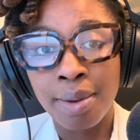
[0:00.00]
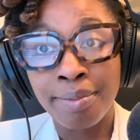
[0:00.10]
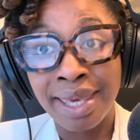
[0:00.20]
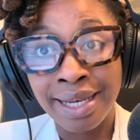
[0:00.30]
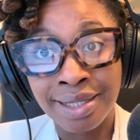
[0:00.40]

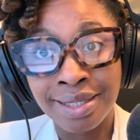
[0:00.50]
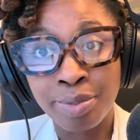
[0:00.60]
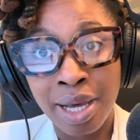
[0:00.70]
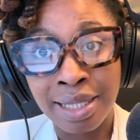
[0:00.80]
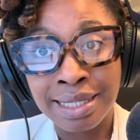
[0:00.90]
manage
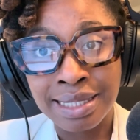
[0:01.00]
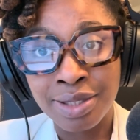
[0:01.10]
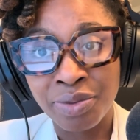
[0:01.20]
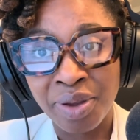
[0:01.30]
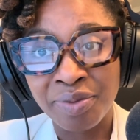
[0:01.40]

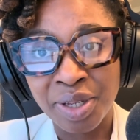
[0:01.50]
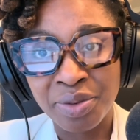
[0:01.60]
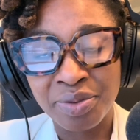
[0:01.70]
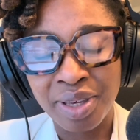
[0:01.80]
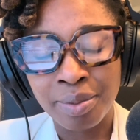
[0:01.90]
policies around
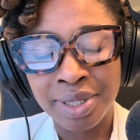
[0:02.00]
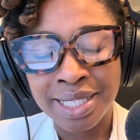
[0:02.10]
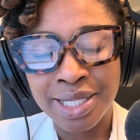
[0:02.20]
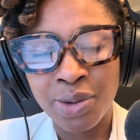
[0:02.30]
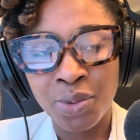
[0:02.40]
veteran
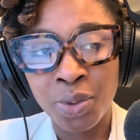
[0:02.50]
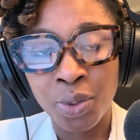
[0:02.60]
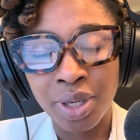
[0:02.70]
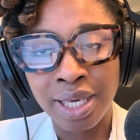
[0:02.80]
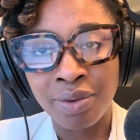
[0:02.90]
families. So we're
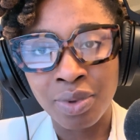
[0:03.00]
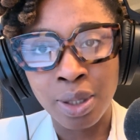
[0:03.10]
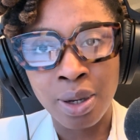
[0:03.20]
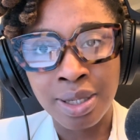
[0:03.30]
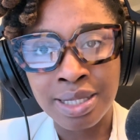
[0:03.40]
working
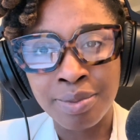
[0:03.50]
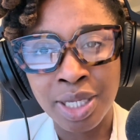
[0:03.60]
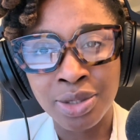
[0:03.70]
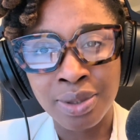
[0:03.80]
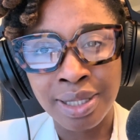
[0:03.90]
really hard to
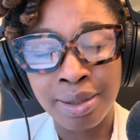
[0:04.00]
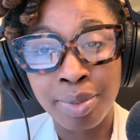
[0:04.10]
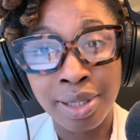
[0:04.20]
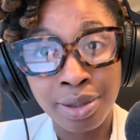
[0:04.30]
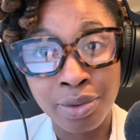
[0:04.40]
make sure that the
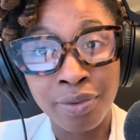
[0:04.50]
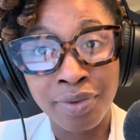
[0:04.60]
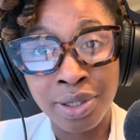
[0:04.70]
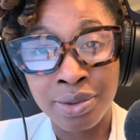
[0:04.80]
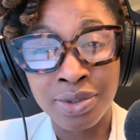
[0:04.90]
political
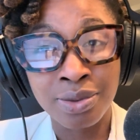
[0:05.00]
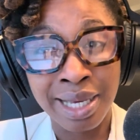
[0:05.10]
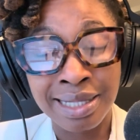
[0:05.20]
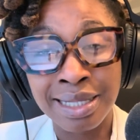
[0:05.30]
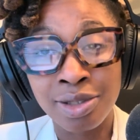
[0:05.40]
figures you
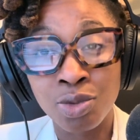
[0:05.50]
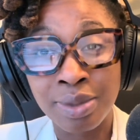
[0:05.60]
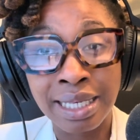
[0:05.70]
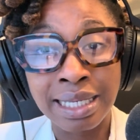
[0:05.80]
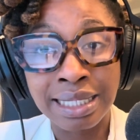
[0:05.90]
guys need to
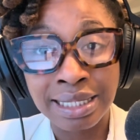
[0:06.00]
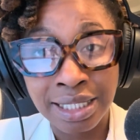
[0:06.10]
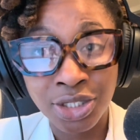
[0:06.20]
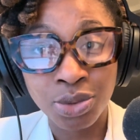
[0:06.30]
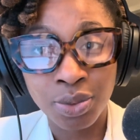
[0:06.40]
be in
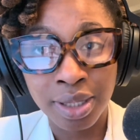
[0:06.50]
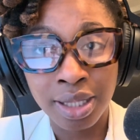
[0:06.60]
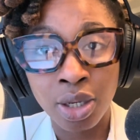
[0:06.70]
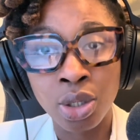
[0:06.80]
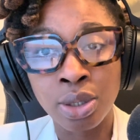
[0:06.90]
connection with
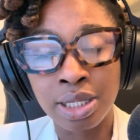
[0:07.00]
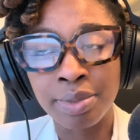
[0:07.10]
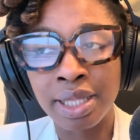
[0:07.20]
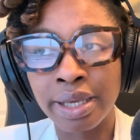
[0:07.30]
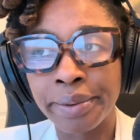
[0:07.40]
are going to
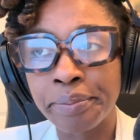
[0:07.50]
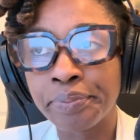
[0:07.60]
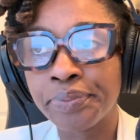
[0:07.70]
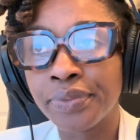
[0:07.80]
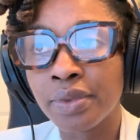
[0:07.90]
be there.
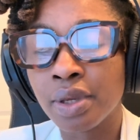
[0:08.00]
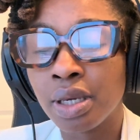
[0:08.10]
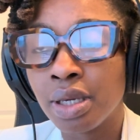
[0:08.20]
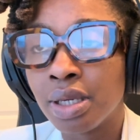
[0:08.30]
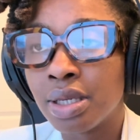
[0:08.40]

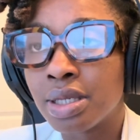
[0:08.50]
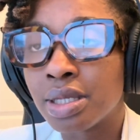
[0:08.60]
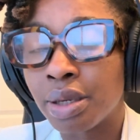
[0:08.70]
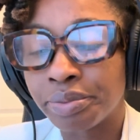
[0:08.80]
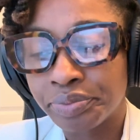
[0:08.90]

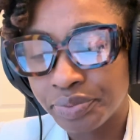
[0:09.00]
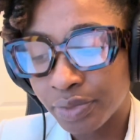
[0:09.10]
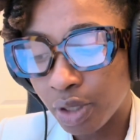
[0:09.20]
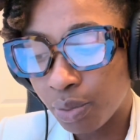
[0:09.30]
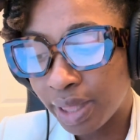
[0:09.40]
So
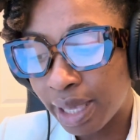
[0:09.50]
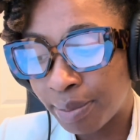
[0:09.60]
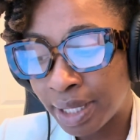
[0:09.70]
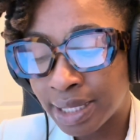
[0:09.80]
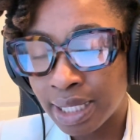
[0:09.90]
with that
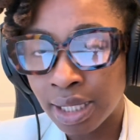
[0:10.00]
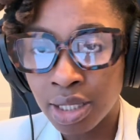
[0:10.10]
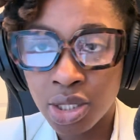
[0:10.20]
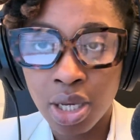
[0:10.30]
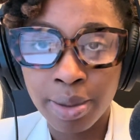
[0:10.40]
being said,
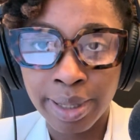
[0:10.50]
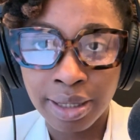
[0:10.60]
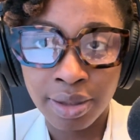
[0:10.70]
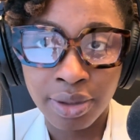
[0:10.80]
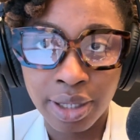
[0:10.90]
let's talk about
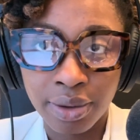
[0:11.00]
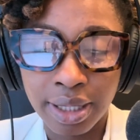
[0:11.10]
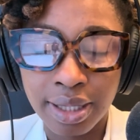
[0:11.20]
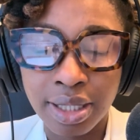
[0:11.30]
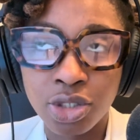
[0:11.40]
another
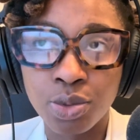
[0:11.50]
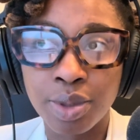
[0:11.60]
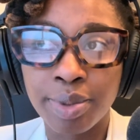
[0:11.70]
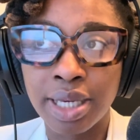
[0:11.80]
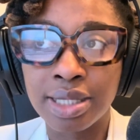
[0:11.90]
area that you
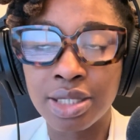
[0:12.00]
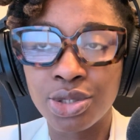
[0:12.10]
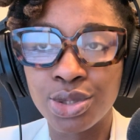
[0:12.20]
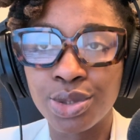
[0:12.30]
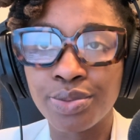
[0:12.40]
want to pay
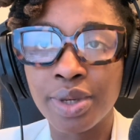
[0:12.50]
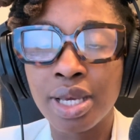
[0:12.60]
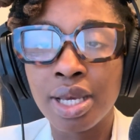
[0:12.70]
attention to.